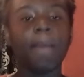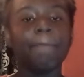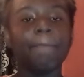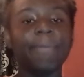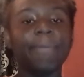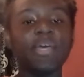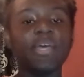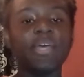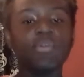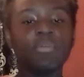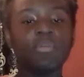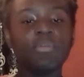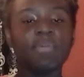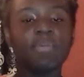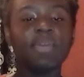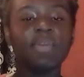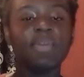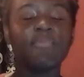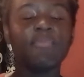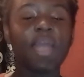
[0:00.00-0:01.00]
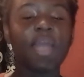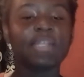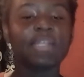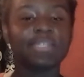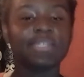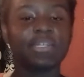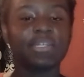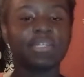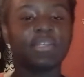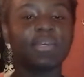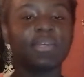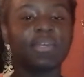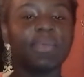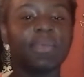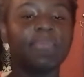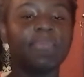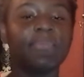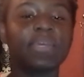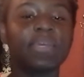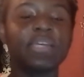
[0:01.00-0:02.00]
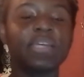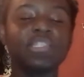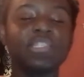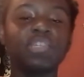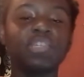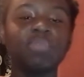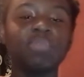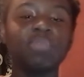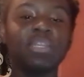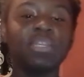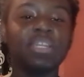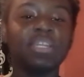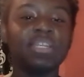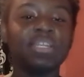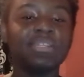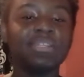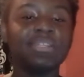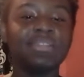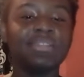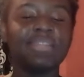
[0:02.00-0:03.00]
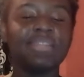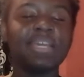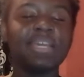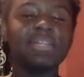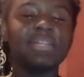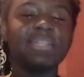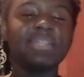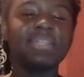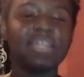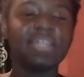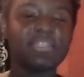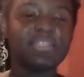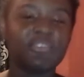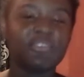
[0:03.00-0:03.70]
but it will be impractical because you'll be needing thick layers